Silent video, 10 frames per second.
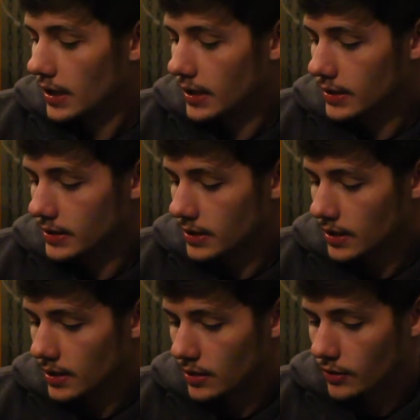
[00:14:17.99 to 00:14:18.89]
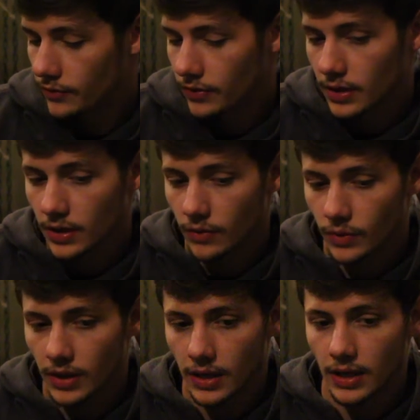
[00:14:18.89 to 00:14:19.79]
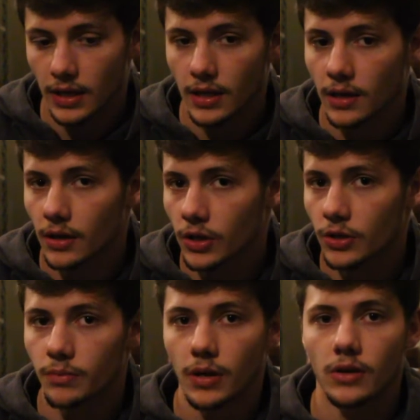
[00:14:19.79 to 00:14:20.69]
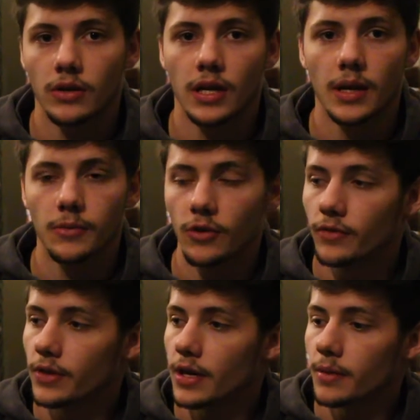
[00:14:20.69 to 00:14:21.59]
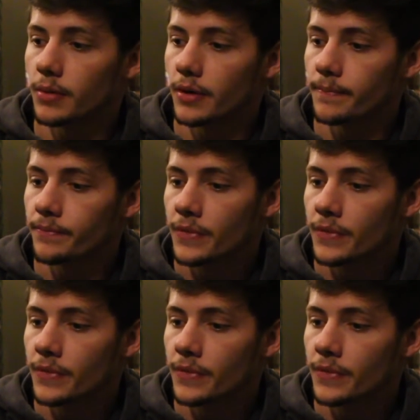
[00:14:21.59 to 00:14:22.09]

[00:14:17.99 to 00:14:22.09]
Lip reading: and hopefully we can get a good buck on camera over there. But